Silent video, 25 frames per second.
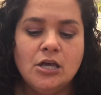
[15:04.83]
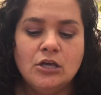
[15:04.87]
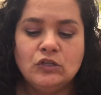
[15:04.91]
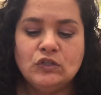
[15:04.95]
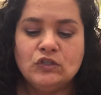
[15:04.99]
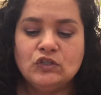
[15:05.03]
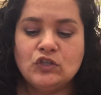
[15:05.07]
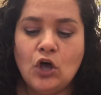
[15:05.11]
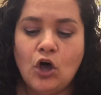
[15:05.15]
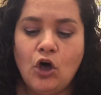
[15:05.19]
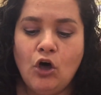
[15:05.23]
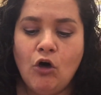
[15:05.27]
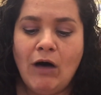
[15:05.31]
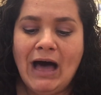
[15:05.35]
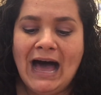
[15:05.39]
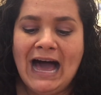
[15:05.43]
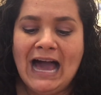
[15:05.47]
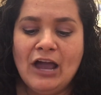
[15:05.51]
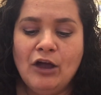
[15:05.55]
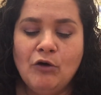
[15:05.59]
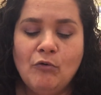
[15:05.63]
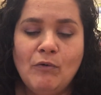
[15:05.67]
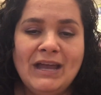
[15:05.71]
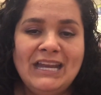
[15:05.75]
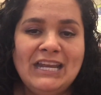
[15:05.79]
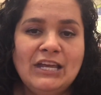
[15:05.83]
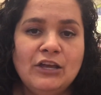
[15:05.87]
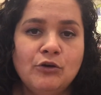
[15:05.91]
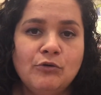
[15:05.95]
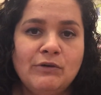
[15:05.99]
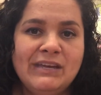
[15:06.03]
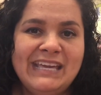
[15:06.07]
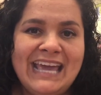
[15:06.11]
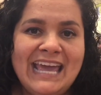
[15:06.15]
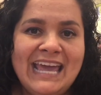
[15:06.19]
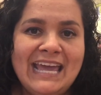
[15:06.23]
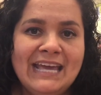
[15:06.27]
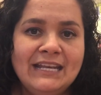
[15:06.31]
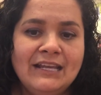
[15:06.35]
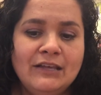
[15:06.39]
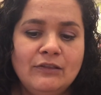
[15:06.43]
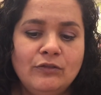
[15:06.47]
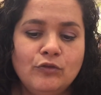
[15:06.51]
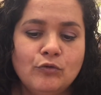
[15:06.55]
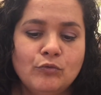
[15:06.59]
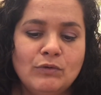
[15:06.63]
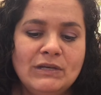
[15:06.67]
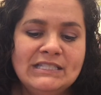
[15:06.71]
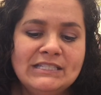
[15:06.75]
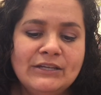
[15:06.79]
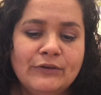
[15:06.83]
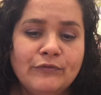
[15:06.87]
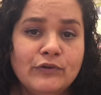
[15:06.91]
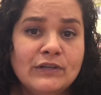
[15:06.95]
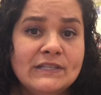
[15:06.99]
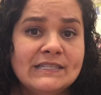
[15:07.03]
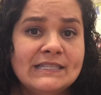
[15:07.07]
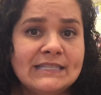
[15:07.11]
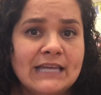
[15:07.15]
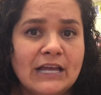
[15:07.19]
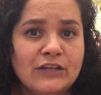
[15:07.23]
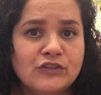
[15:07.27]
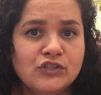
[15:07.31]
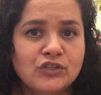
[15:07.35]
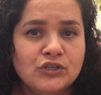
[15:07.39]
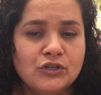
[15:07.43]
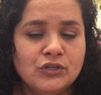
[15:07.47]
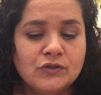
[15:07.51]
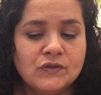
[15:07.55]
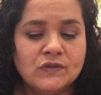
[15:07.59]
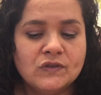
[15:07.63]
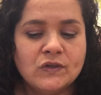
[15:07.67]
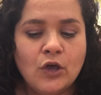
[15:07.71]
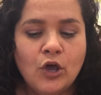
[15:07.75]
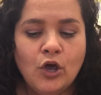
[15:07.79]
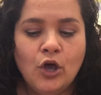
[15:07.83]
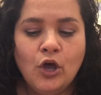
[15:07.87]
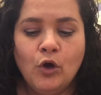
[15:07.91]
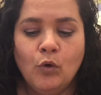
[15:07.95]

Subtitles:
So I already created 3 different centers